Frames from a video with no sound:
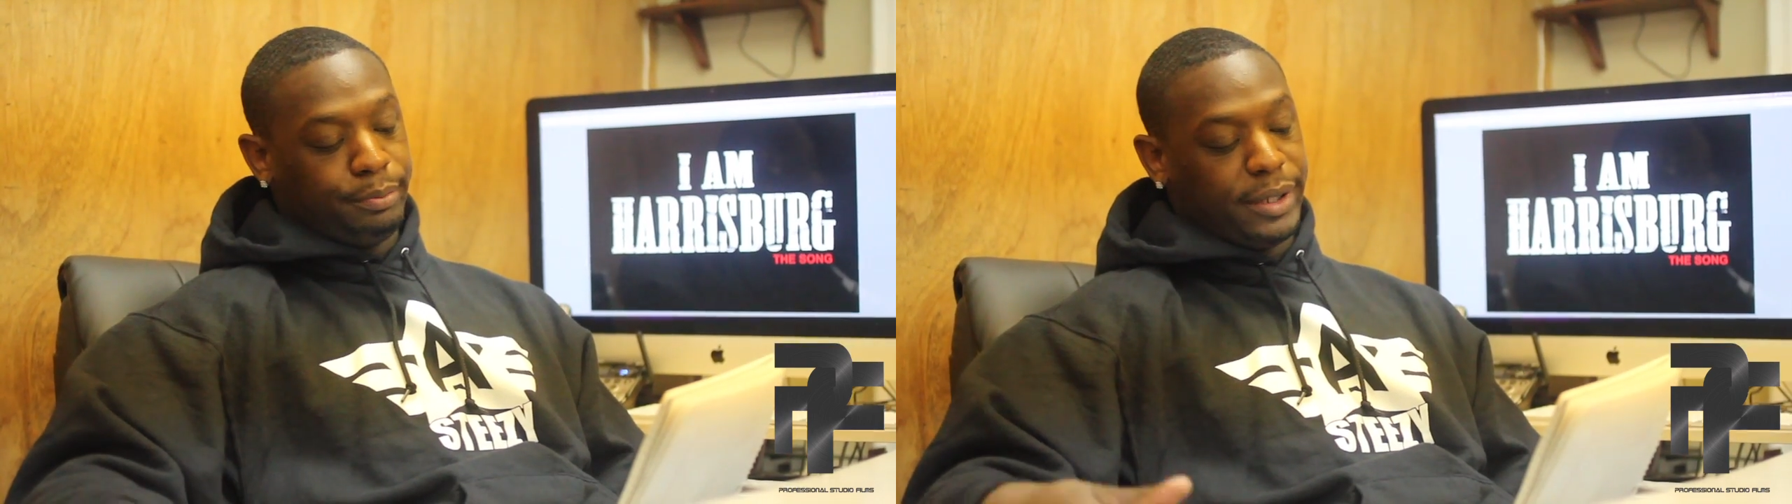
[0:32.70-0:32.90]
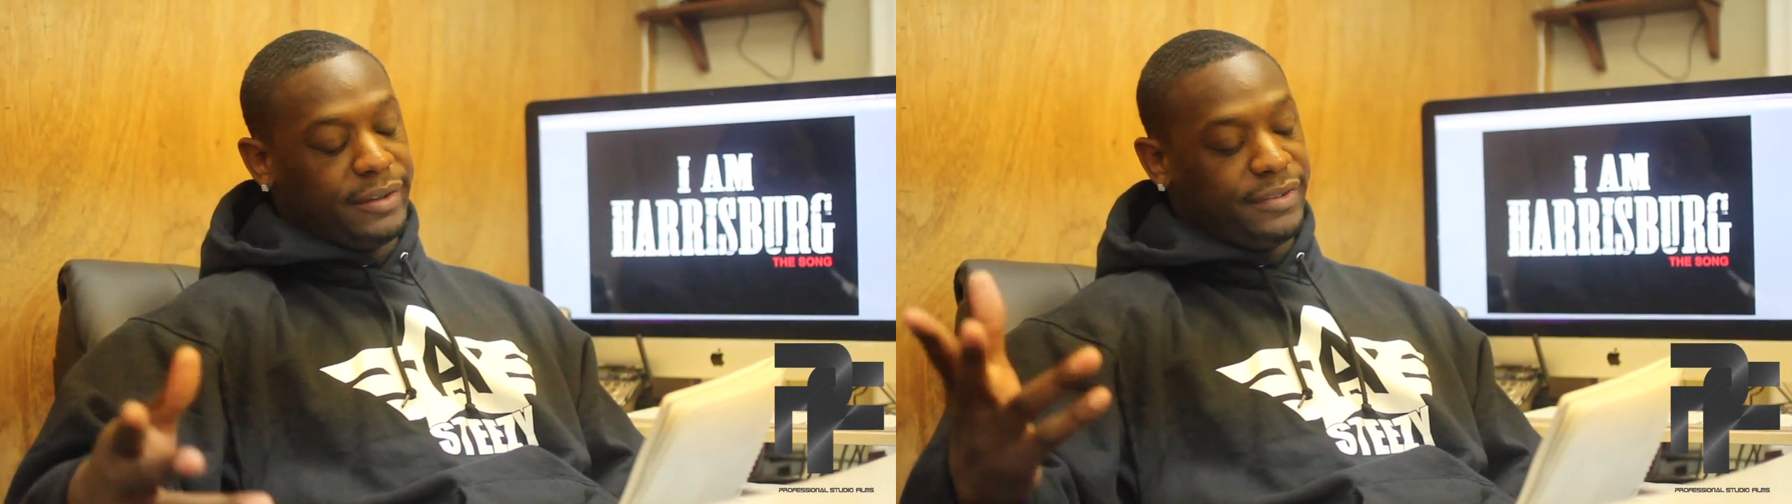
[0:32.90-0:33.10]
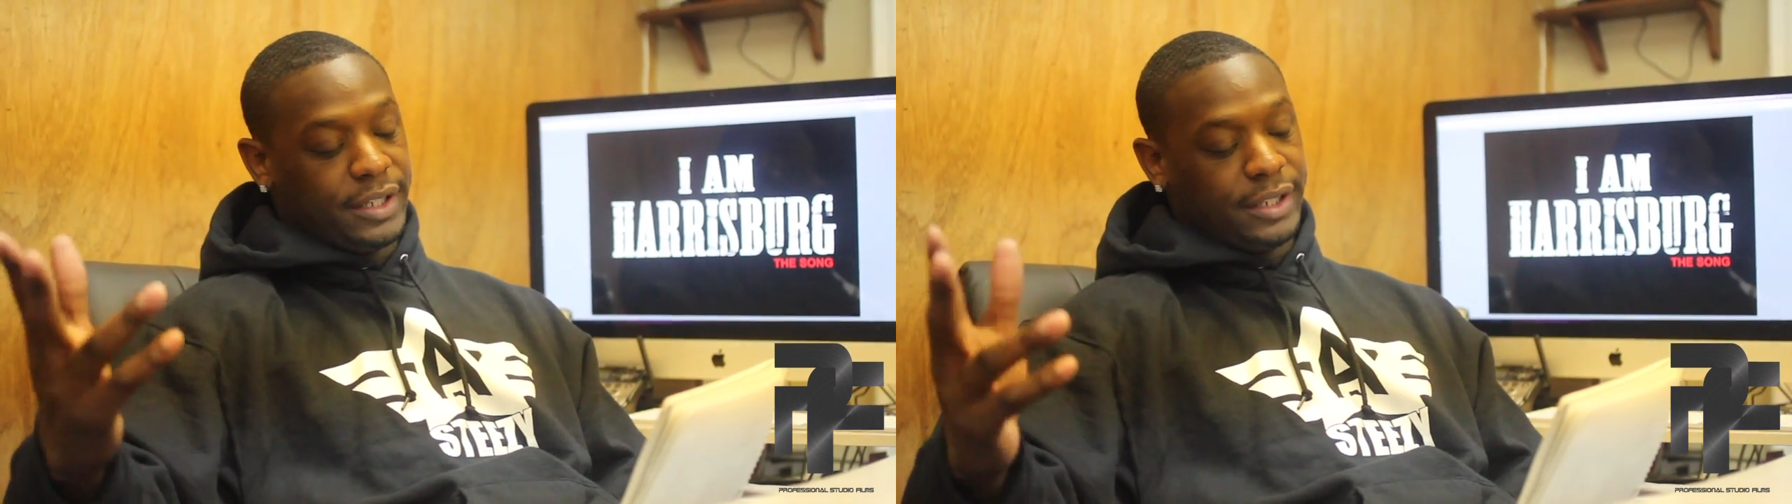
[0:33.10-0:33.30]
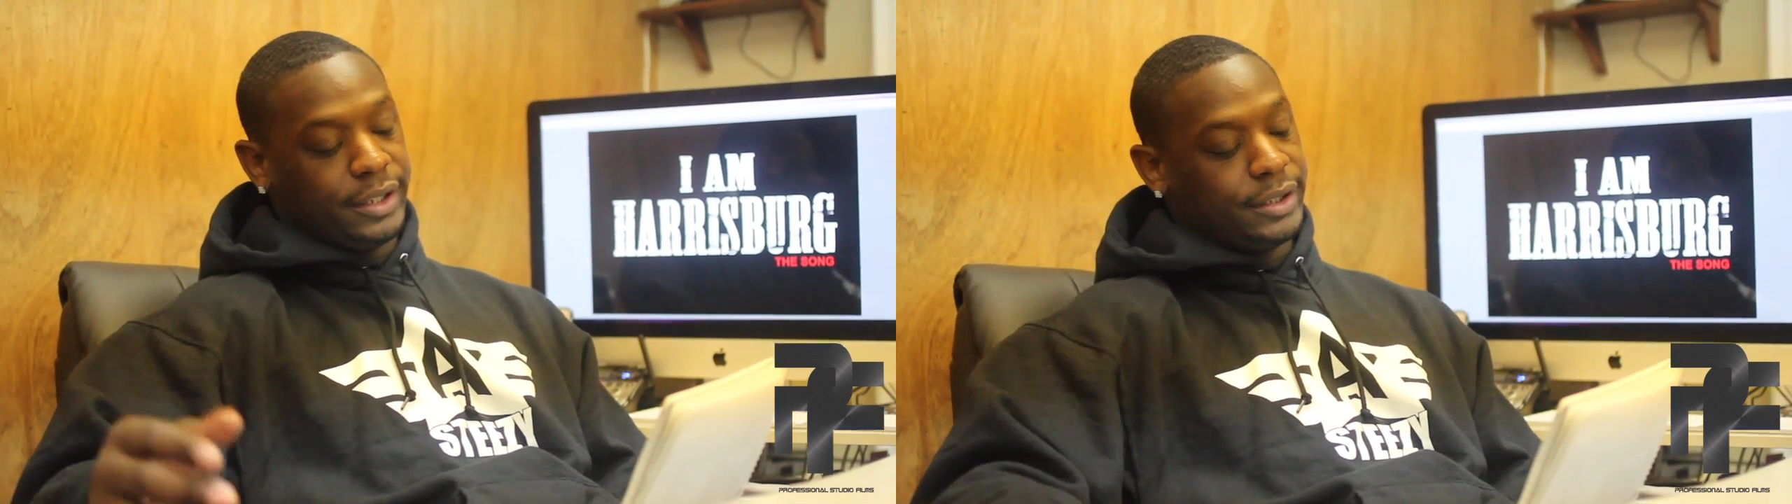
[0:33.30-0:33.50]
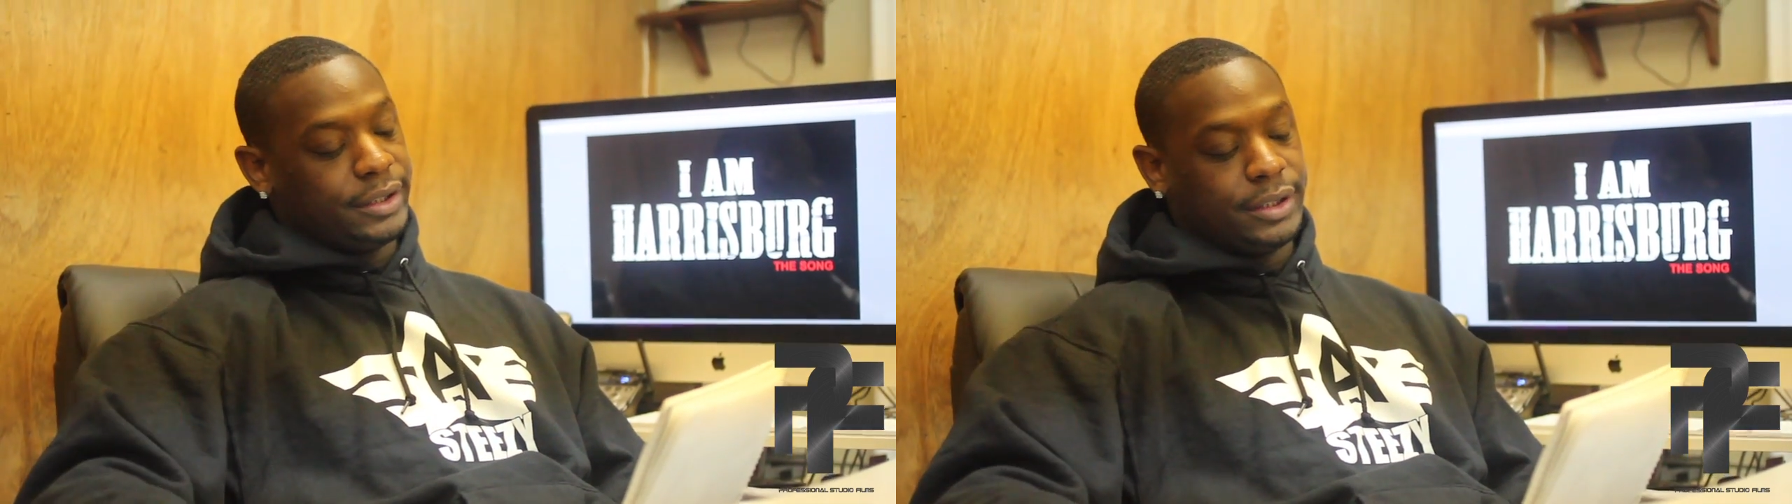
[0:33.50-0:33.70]
Piffy,
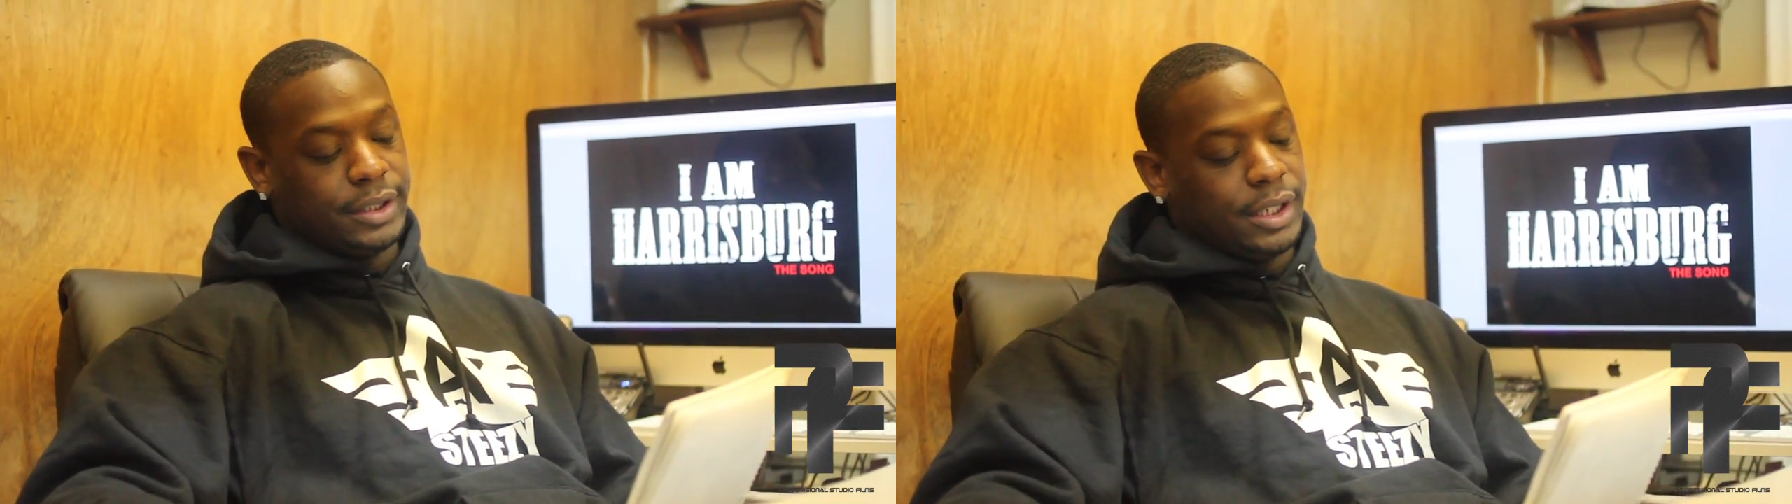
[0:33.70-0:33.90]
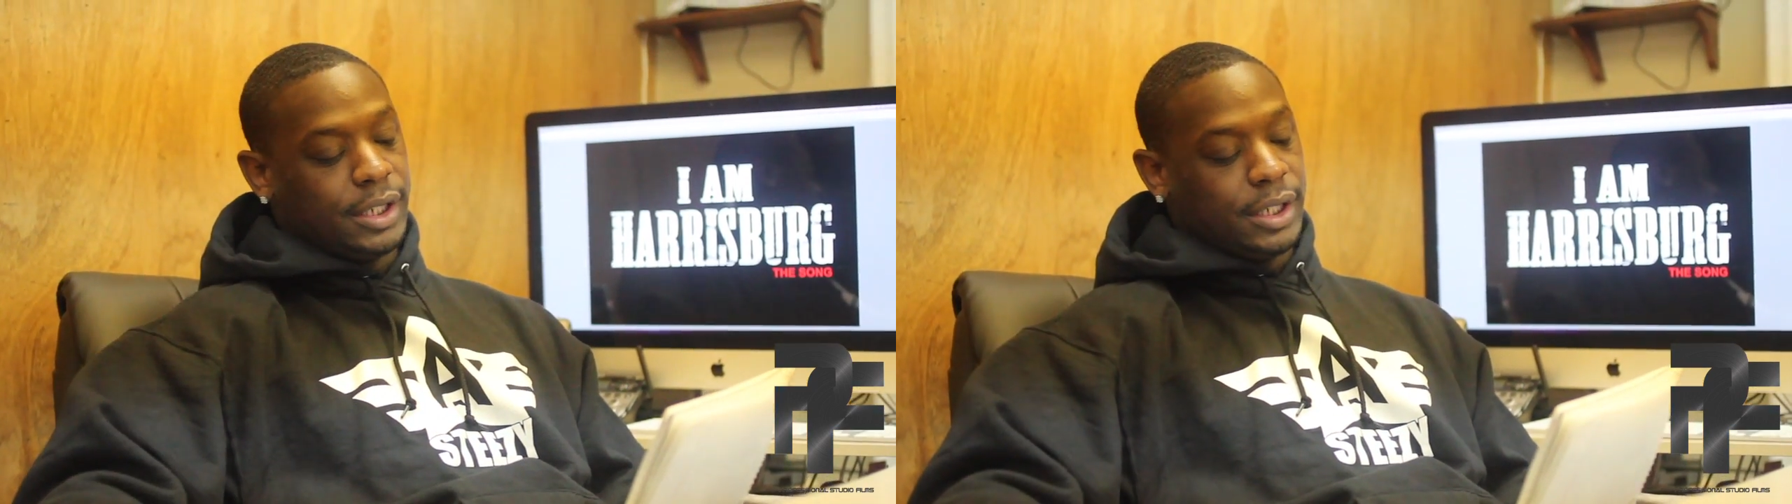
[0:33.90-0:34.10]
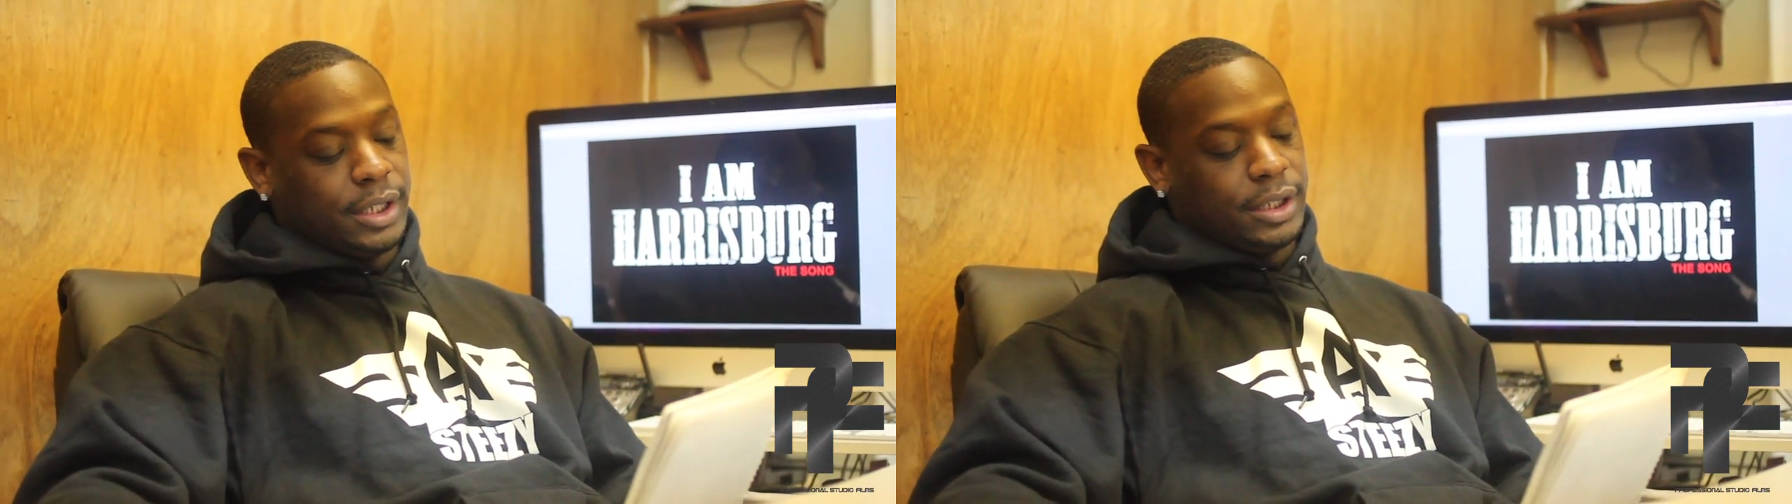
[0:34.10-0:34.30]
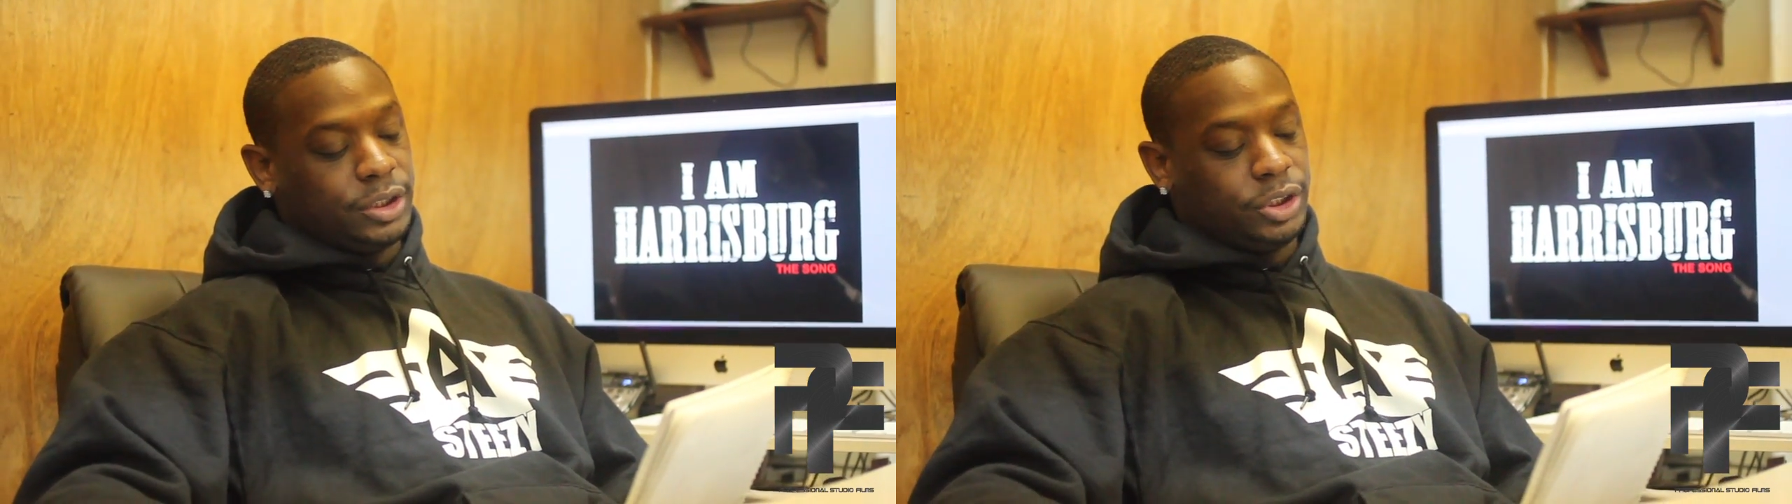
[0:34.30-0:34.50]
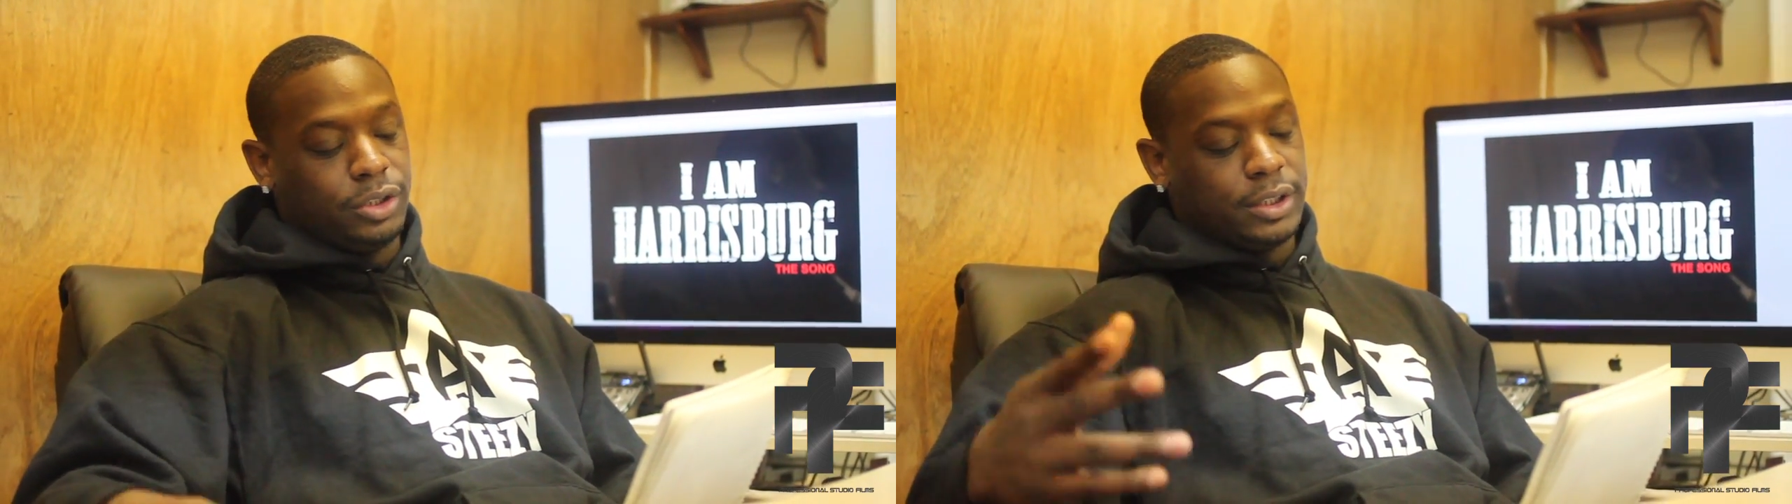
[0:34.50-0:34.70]

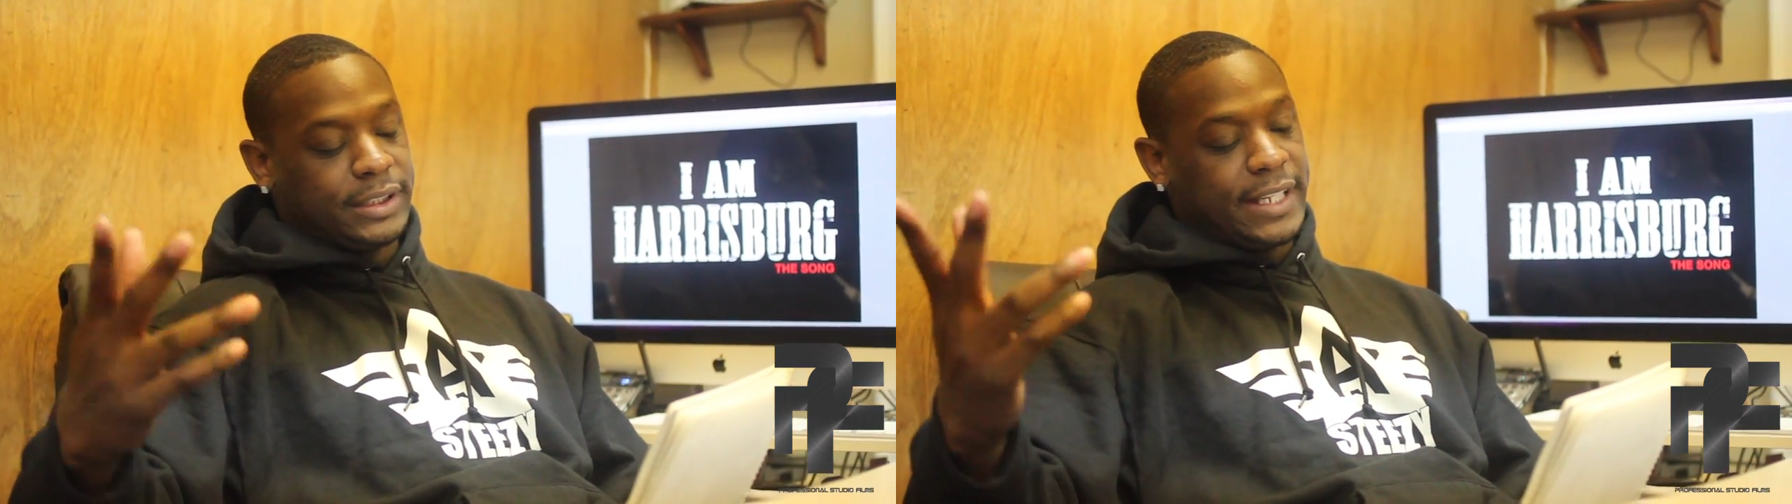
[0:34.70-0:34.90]
Sean